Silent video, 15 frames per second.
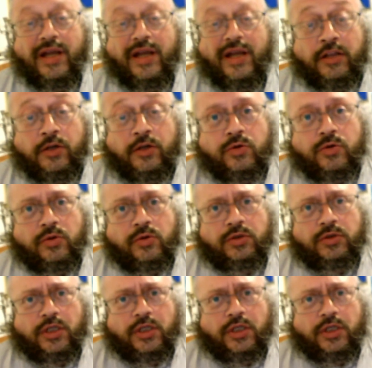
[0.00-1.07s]
A
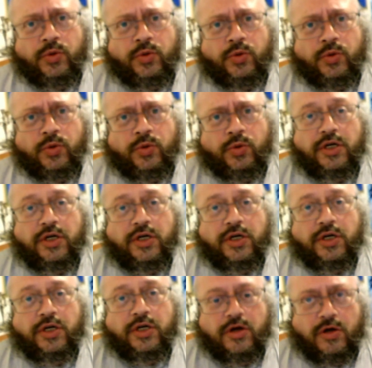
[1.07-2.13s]
Jewish
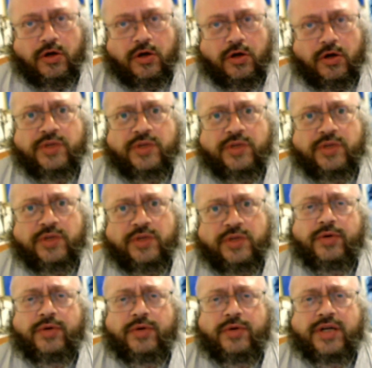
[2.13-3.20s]
girl who was mentally
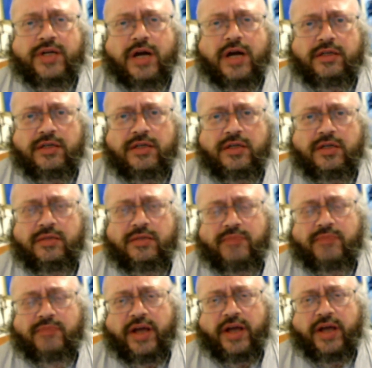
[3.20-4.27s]
retarded,
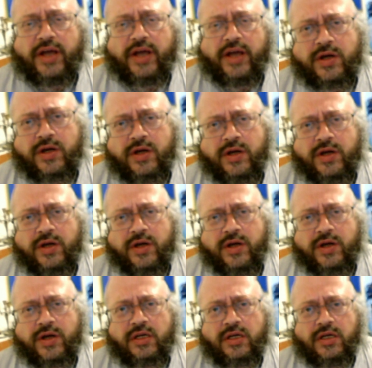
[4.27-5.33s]
age 20,
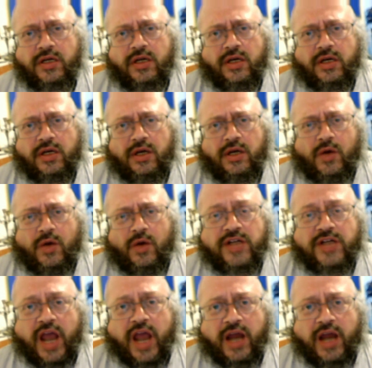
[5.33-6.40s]
was
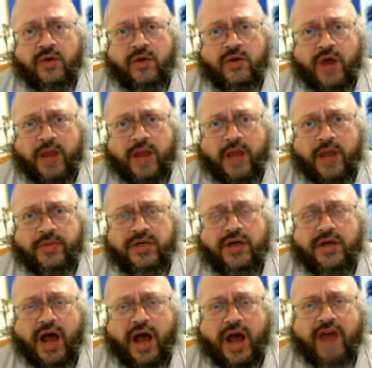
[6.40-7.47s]
gang raped
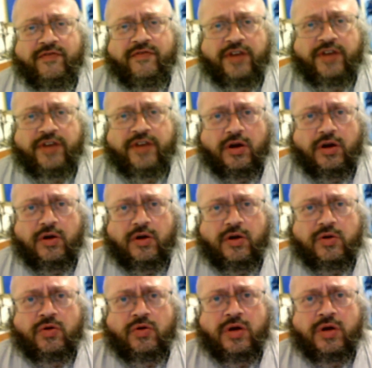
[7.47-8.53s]
on video
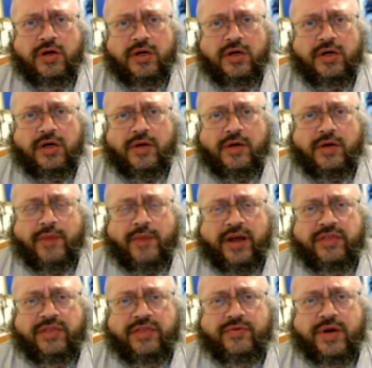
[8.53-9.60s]

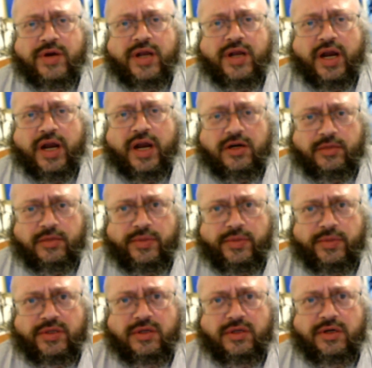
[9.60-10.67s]
by 3
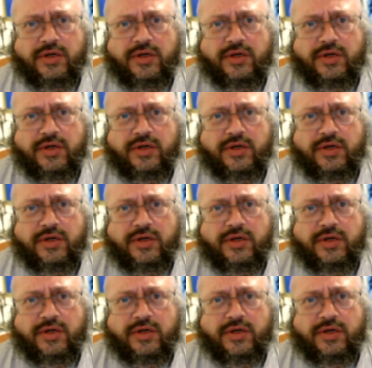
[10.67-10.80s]
Arabs.